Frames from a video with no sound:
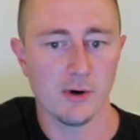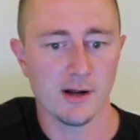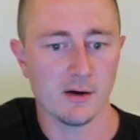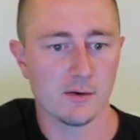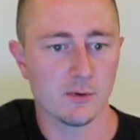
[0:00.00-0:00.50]

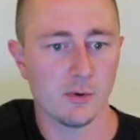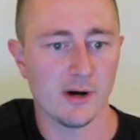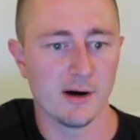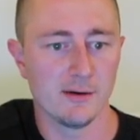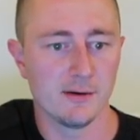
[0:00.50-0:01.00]
credit card
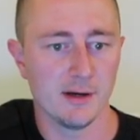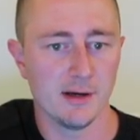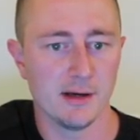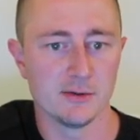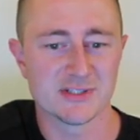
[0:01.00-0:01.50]
required.
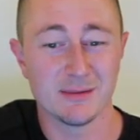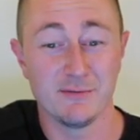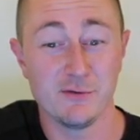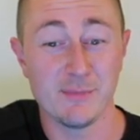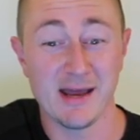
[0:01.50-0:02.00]
I know some
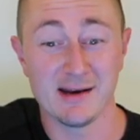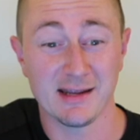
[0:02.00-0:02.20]
of you have made an